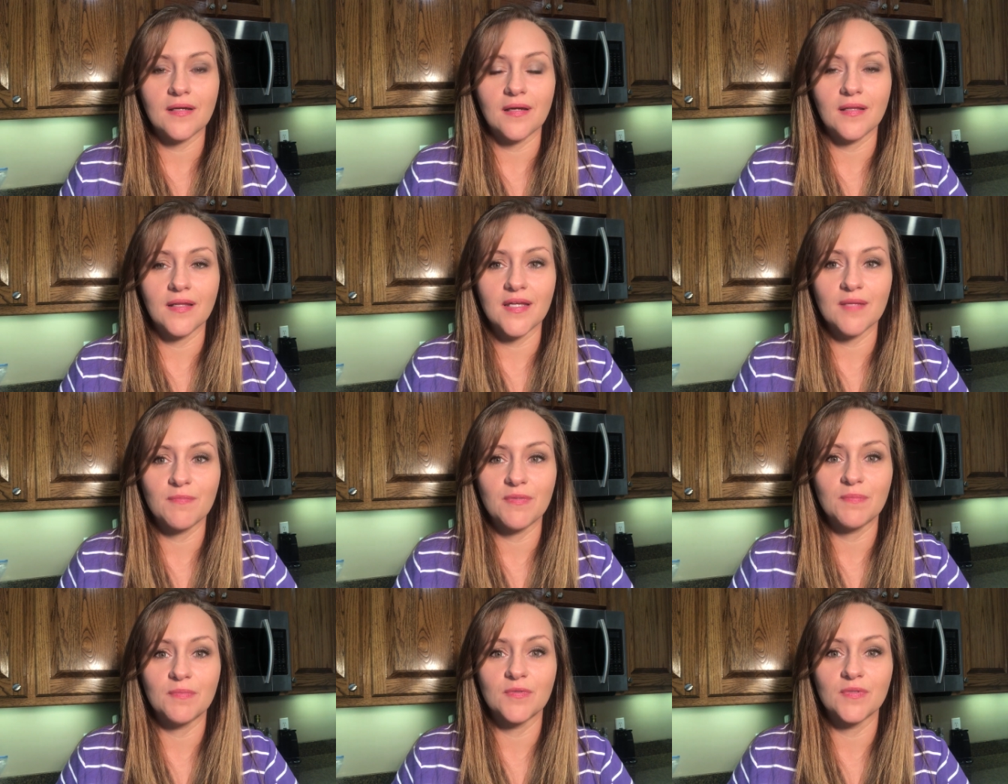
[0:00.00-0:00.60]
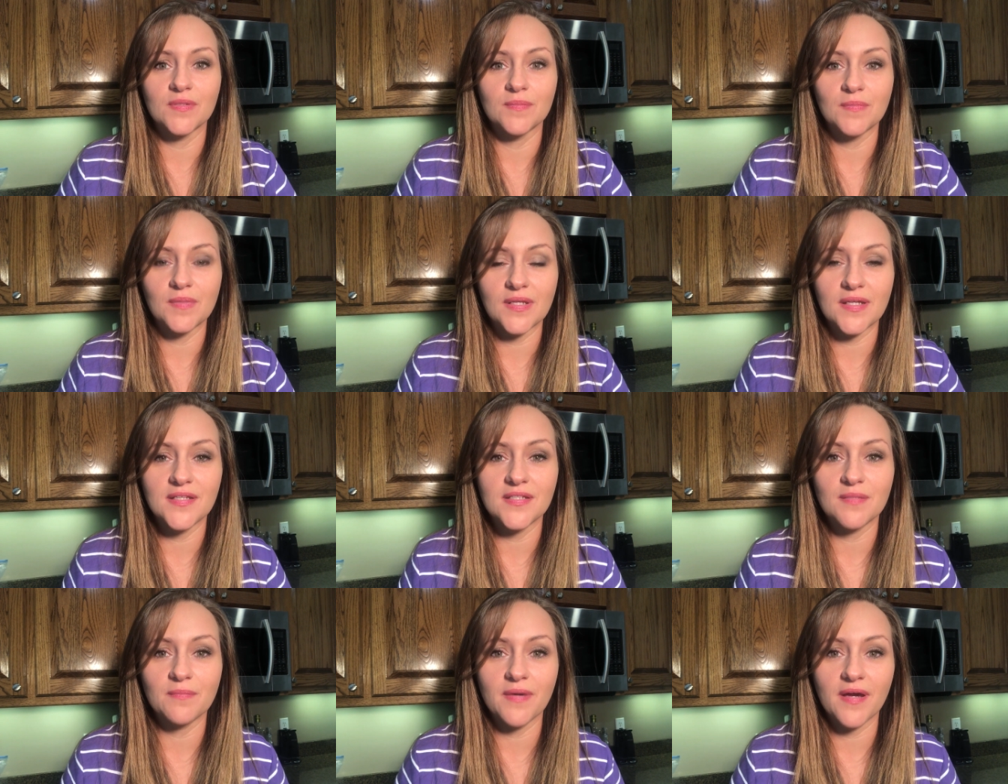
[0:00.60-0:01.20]
A lot of people
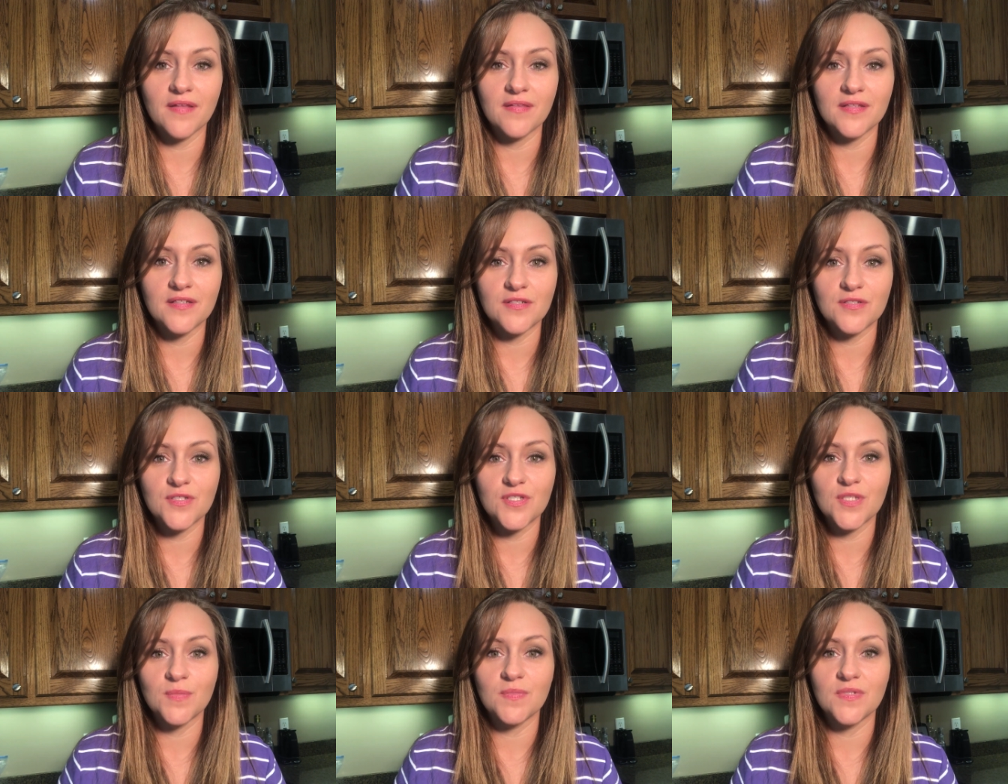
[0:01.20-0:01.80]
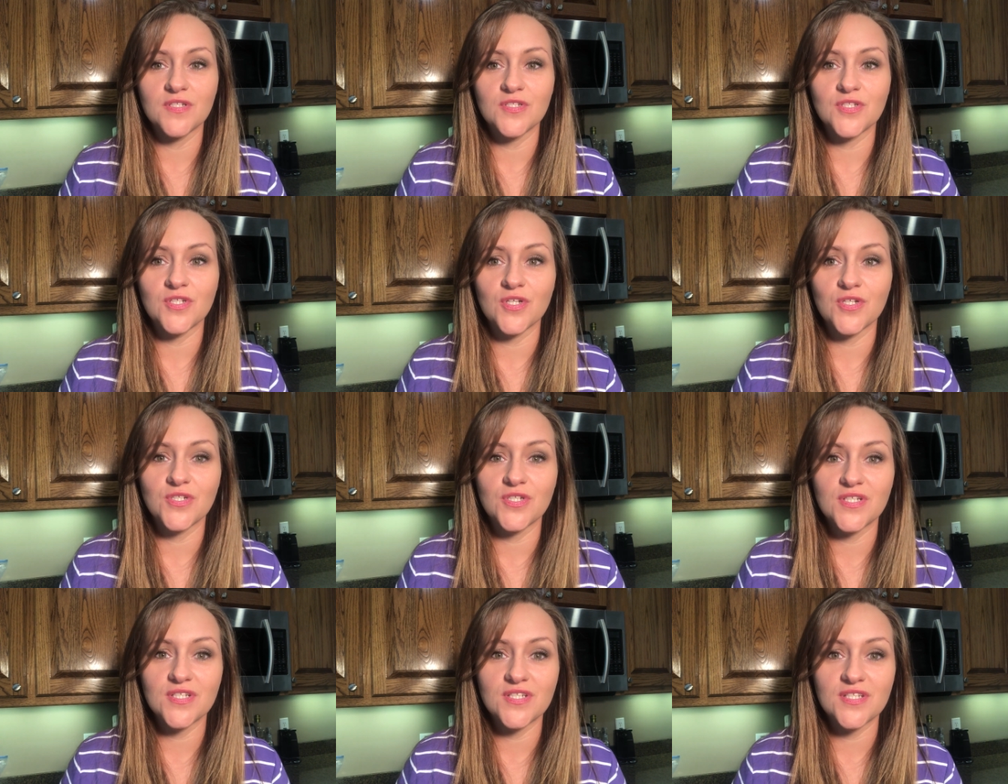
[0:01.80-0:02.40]
complained about their shipping
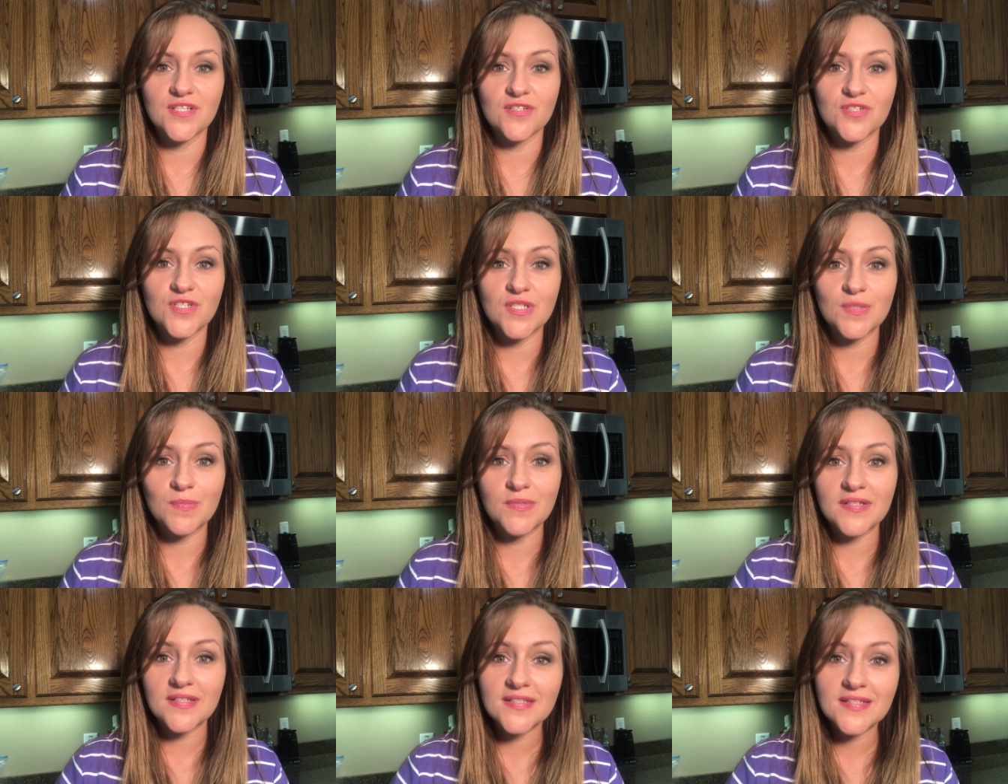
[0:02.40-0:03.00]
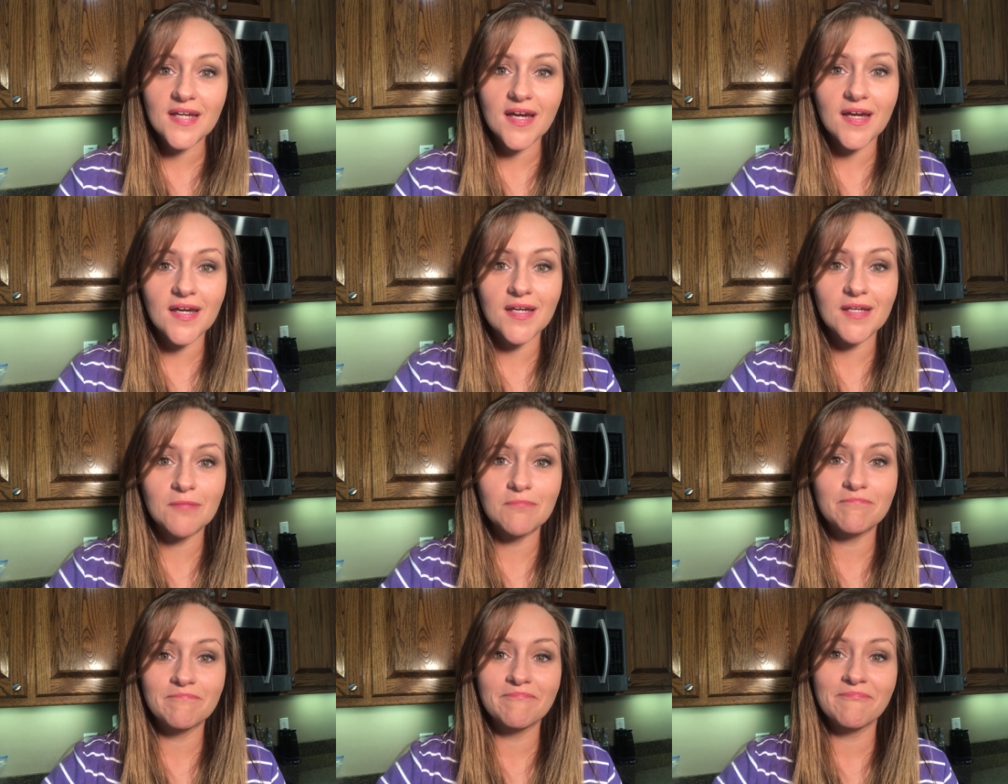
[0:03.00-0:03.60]
charges, their shipping
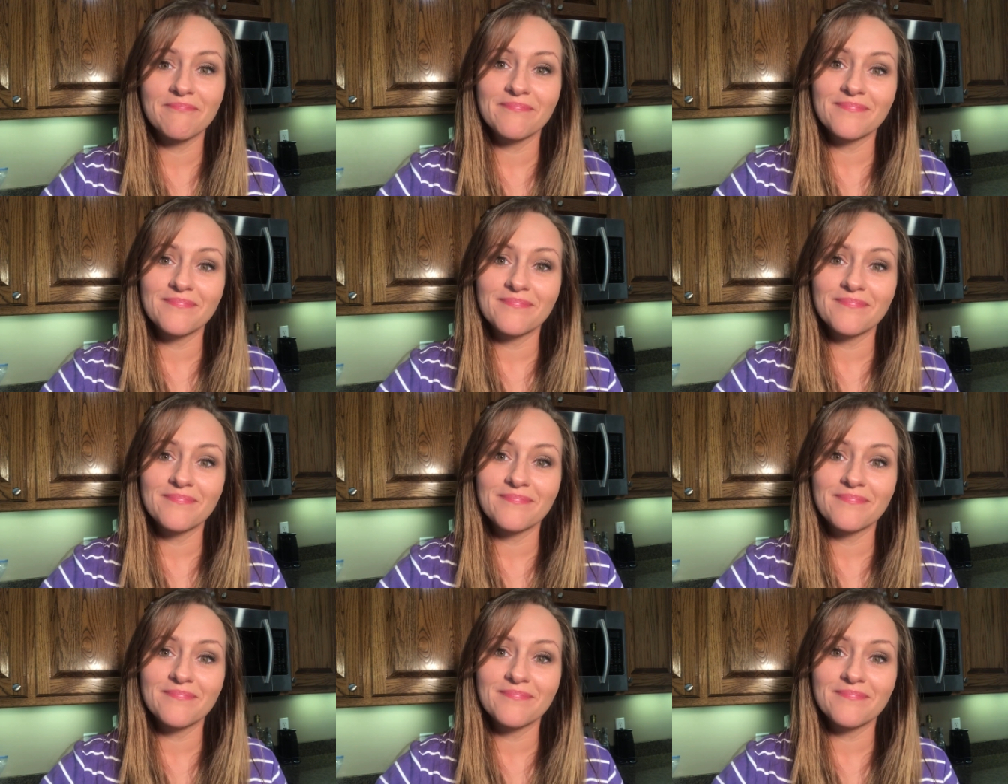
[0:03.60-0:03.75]
time.